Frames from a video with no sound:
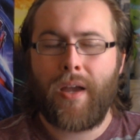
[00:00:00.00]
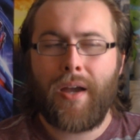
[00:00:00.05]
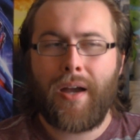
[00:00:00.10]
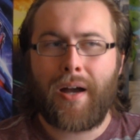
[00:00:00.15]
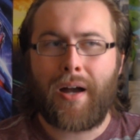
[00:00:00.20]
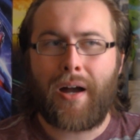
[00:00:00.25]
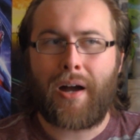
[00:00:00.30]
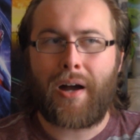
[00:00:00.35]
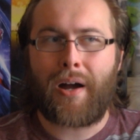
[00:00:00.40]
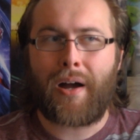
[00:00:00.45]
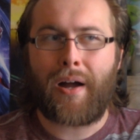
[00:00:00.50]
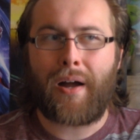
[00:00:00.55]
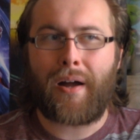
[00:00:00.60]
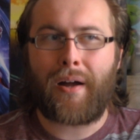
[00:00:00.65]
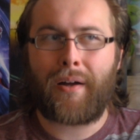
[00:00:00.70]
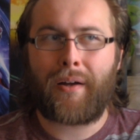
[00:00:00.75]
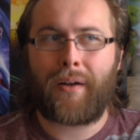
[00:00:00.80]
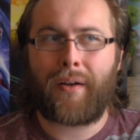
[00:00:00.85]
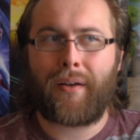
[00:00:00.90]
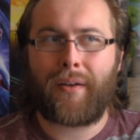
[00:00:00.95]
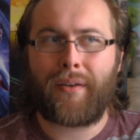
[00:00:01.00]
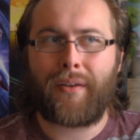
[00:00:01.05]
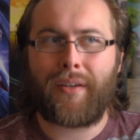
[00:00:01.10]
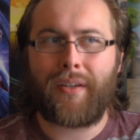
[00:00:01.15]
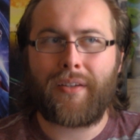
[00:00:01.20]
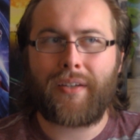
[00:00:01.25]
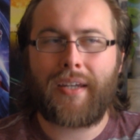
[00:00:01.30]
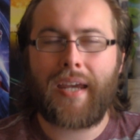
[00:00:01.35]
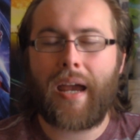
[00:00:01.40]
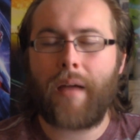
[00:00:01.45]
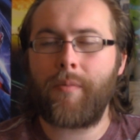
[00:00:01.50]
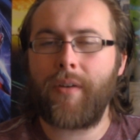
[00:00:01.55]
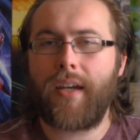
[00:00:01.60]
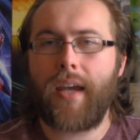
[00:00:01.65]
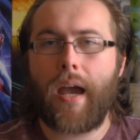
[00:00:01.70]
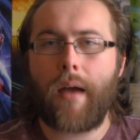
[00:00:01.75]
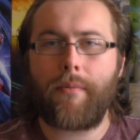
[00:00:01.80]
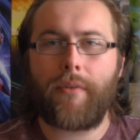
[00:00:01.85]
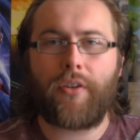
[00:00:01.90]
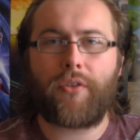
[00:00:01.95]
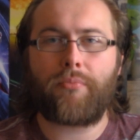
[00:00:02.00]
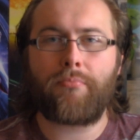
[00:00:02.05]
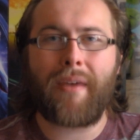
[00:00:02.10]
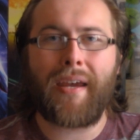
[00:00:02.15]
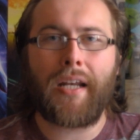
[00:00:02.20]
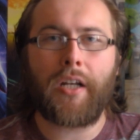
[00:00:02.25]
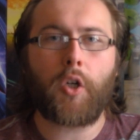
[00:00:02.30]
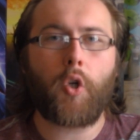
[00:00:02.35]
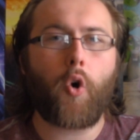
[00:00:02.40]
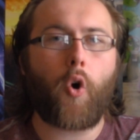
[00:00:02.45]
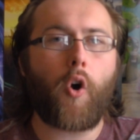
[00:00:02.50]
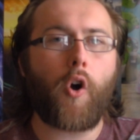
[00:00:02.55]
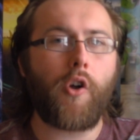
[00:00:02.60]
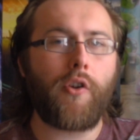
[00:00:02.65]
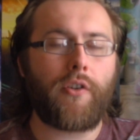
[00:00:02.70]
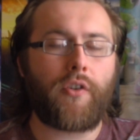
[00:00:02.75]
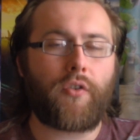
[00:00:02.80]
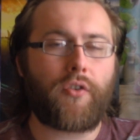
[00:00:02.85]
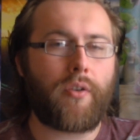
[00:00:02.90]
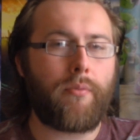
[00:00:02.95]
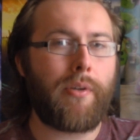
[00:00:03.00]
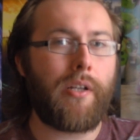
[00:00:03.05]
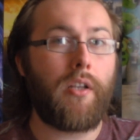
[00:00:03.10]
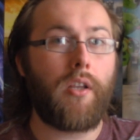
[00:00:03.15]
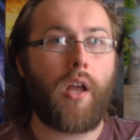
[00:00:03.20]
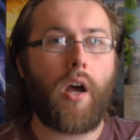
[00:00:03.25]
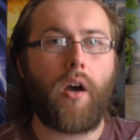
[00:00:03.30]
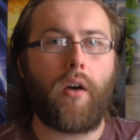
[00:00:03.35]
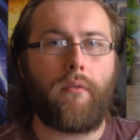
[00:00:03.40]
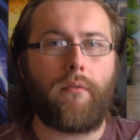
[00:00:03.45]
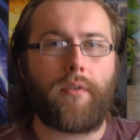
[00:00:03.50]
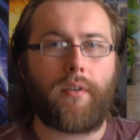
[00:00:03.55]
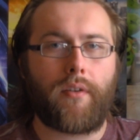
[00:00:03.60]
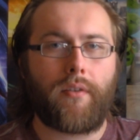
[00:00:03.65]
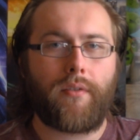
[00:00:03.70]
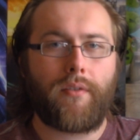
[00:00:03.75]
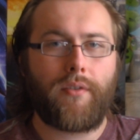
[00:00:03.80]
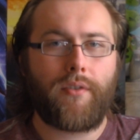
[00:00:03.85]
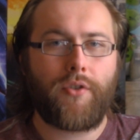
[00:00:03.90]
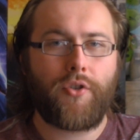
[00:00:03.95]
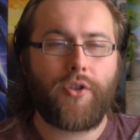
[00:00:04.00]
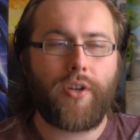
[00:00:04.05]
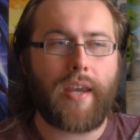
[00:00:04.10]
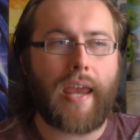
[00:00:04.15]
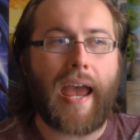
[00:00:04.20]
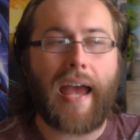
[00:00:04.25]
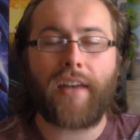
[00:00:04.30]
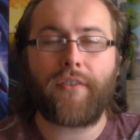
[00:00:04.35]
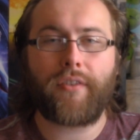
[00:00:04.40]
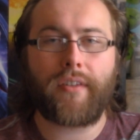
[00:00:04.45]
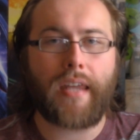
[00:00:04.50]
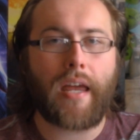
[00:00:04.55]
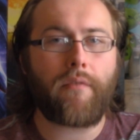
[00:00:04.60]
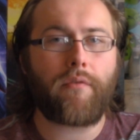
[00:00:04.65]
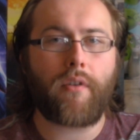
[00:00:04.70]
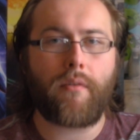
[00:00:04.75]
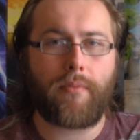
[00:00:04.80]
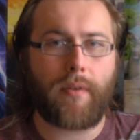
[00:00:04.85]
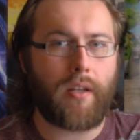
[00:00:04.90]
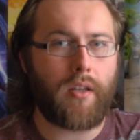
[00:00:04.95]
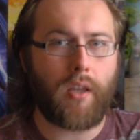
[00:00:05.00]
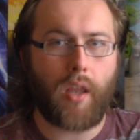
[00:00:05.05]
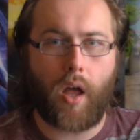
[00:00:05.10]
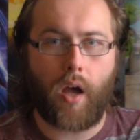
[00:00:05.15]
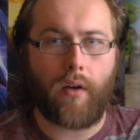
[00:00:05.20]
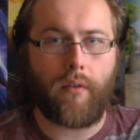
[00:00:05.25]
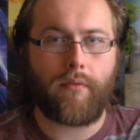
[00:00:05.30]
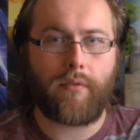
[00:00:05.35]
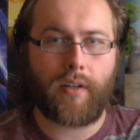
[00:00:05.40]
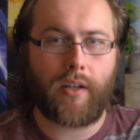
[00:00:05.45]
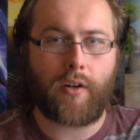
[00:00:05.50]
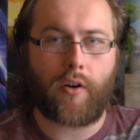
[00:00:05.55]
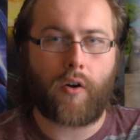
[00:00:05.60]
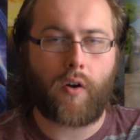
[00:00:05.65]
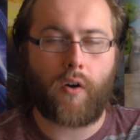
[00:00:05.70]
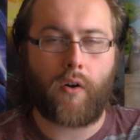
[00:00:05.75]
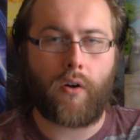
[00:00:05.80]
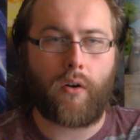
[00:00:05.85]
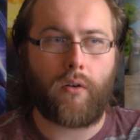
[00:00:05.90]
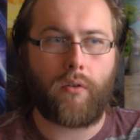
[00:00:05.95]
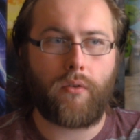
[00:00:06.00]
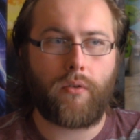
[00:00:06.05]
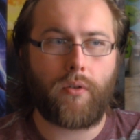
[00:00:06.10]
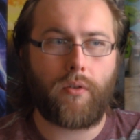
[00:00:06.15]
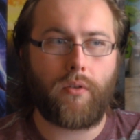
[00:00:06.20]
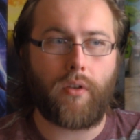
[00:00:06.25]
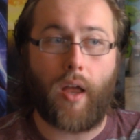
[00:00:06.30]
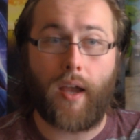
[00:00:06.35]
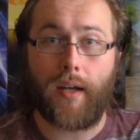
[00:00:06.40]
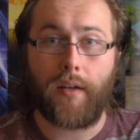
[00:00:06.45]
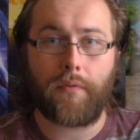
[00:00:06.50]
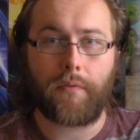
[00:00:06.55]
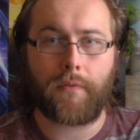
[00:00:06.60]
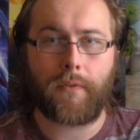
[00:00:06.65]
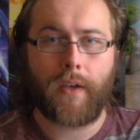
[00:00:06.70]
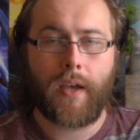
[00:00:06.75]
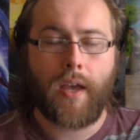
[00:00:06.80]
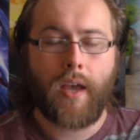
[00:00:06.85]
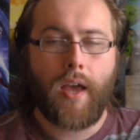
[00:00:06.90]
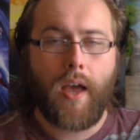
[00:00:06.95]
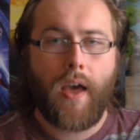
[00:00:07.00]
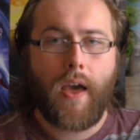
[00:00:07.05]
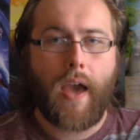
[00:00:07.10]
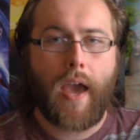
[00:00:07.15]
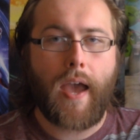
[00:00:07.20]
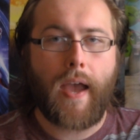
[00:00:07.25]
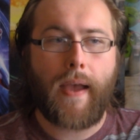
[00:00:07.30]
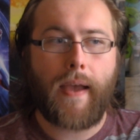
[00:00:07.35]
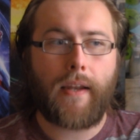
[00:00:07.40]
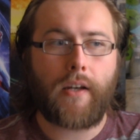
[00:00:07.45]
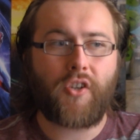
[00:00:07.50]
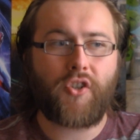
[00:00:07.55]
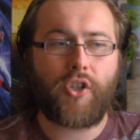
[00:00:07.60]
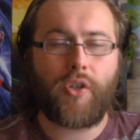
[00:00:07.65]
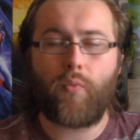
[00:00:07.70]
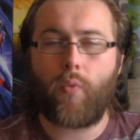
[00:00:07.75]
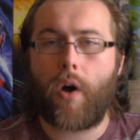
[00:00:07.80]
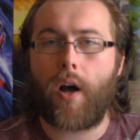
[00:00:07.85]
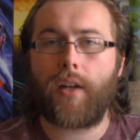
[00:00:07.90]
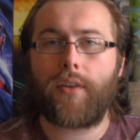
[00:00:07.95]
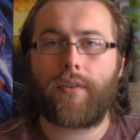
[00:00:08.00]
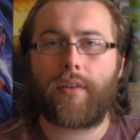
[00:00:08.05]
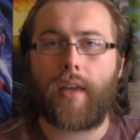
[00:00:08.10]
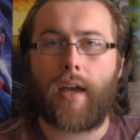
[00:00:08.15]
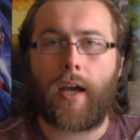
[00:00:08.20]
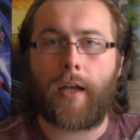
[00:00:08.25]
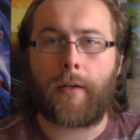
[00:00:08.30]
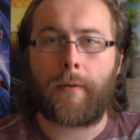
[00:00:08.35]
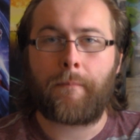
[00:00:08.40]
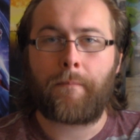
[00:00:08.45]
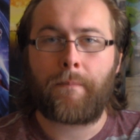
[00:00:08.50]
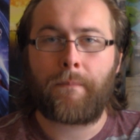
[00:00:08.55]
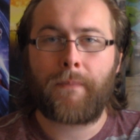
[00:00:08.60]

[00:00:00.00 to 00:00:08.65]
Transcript: Gabby's main goal is to be loved. She has never been loved in her life, and she wants that.